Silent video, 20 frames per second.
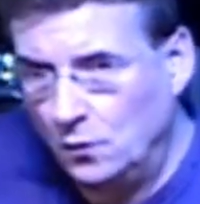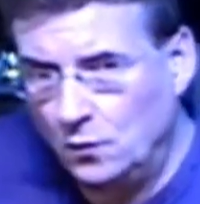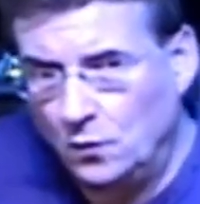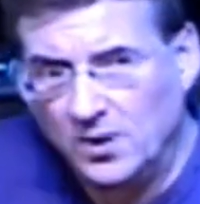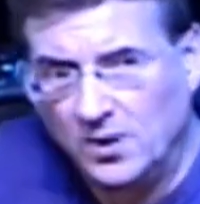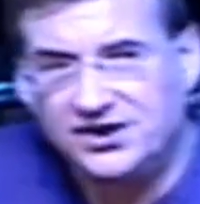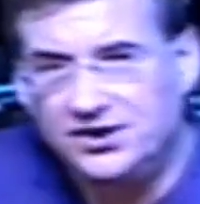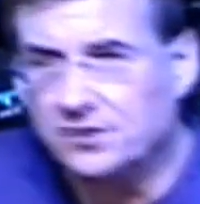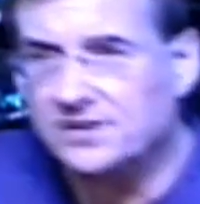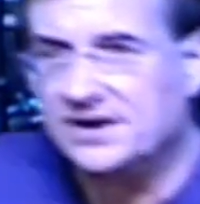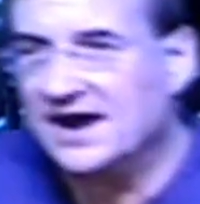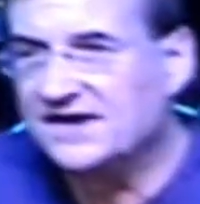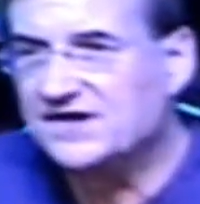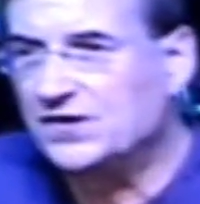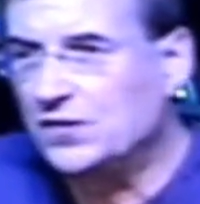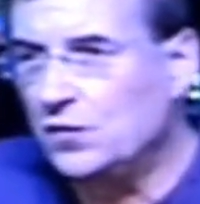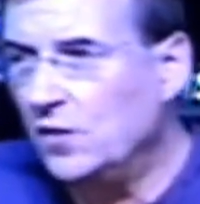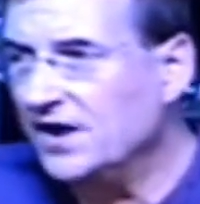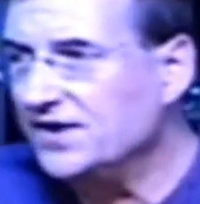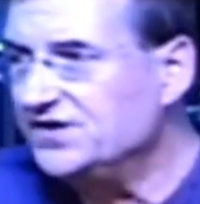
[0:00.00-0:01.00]
what your
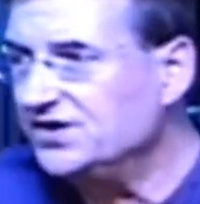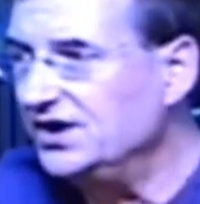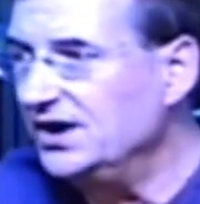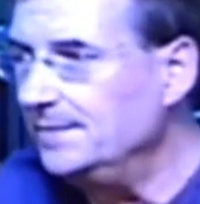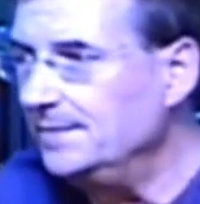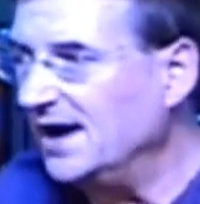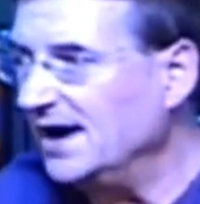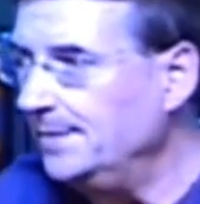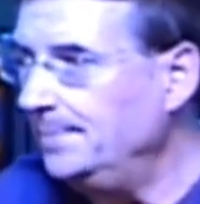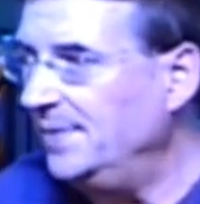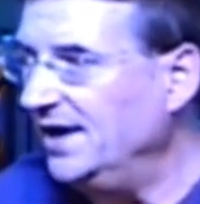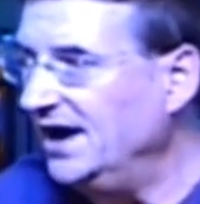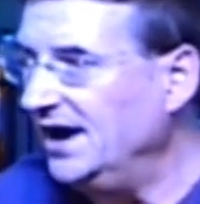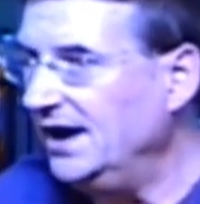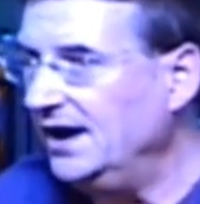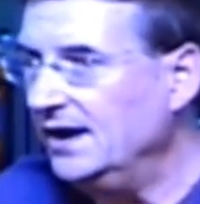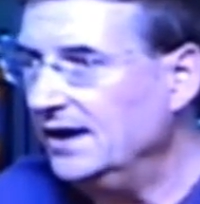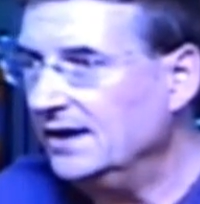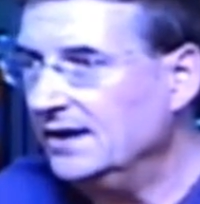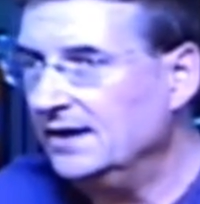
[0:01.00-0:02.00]
next question might
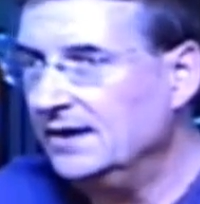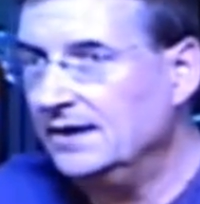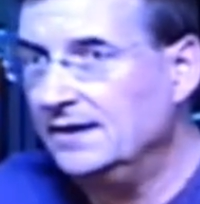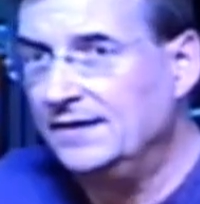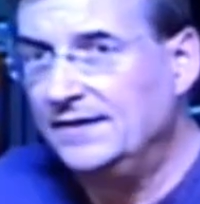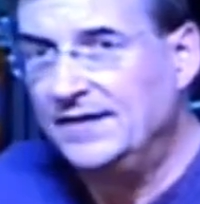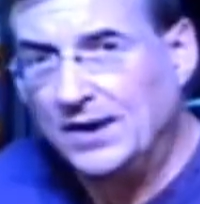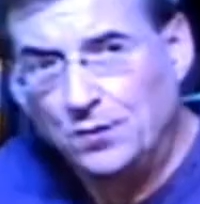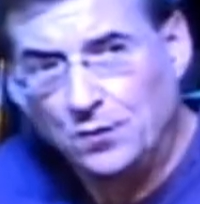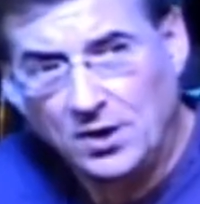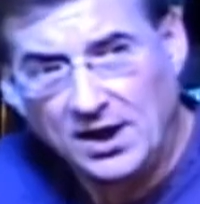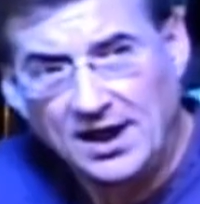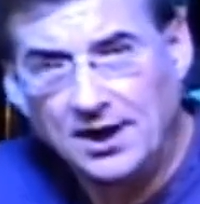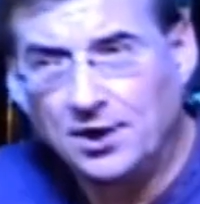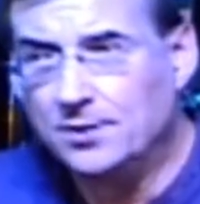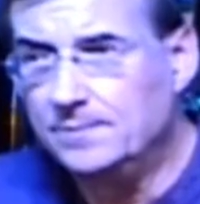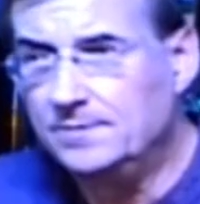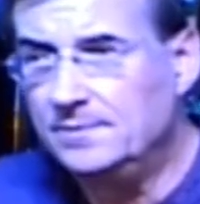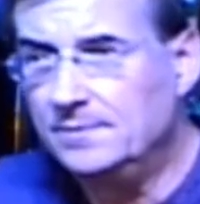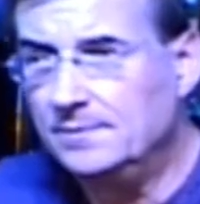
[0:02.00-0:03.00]
be that will
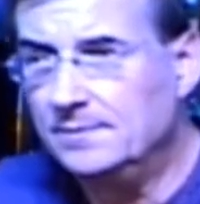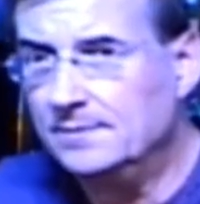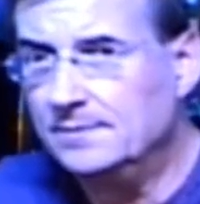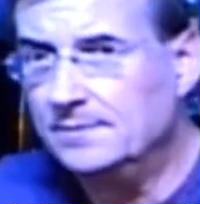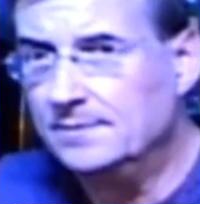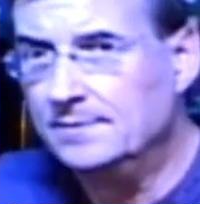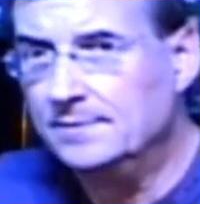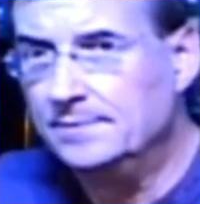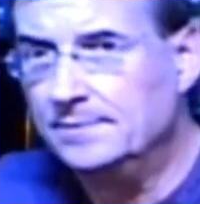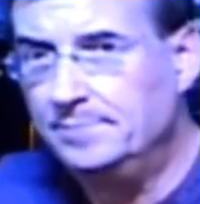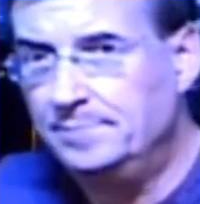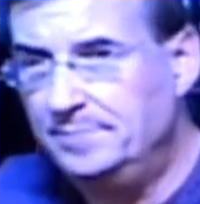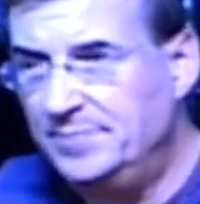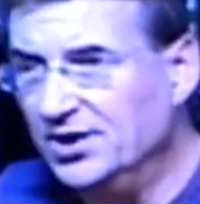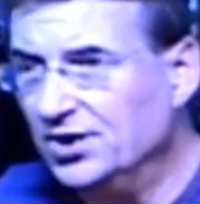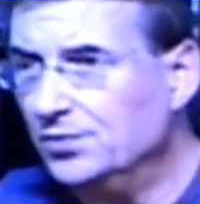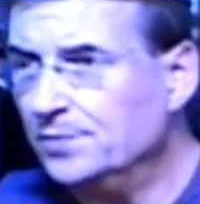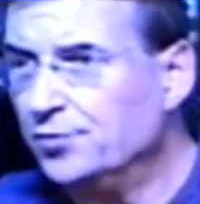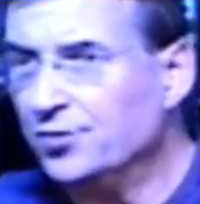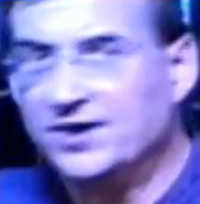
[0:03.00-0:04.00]
help
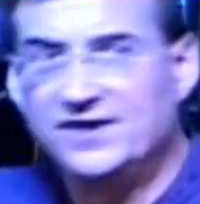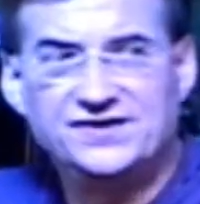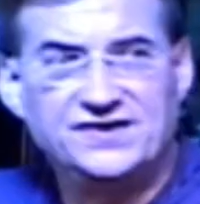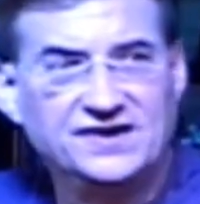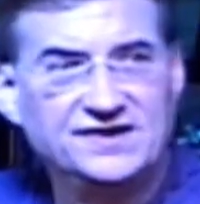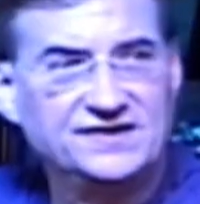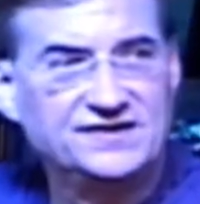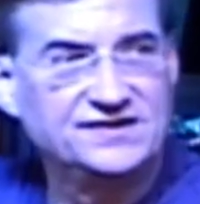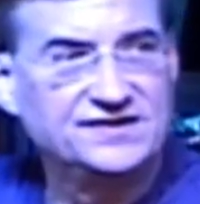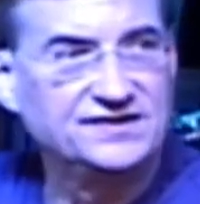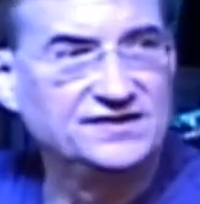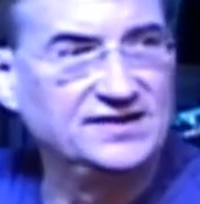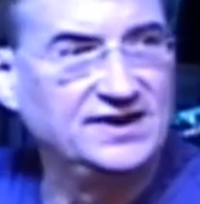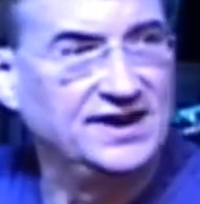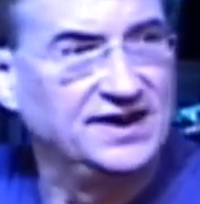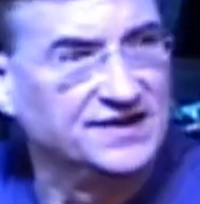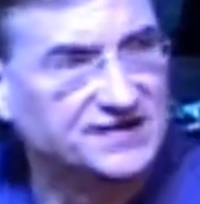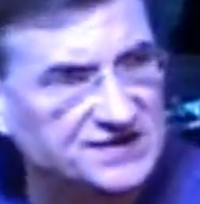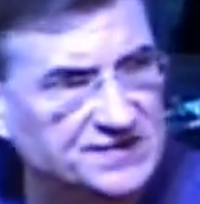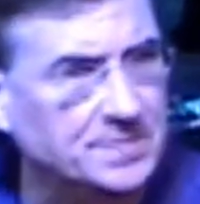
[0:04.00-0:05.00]
build bridges
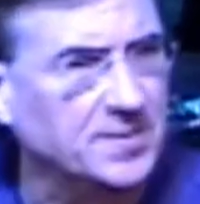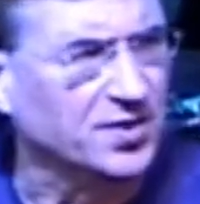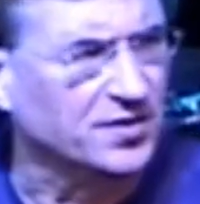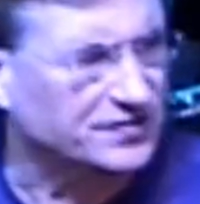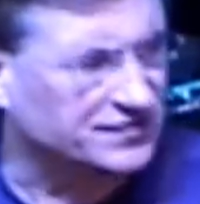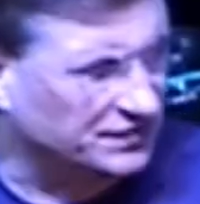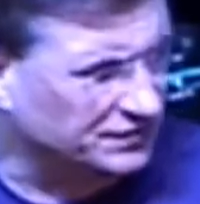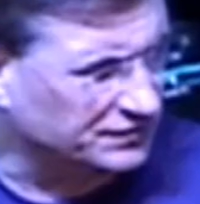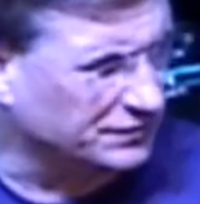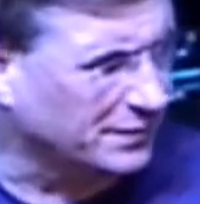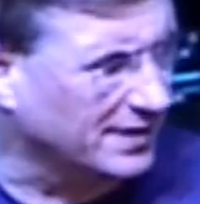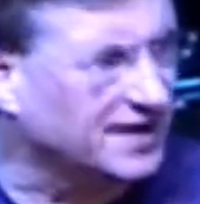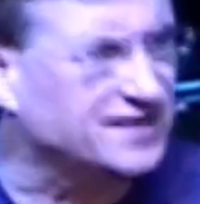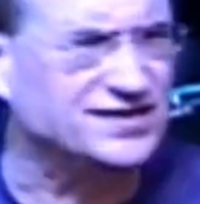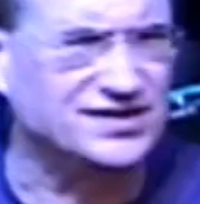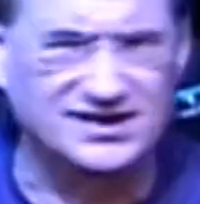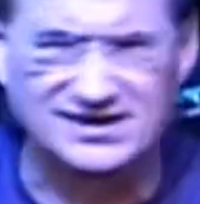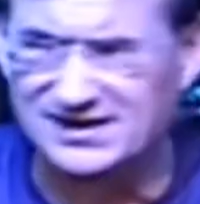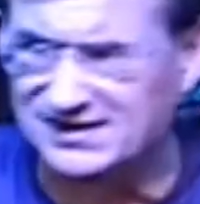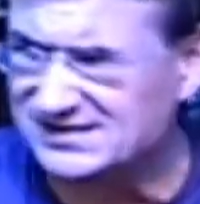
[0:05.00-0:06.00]
in a spiritual direction.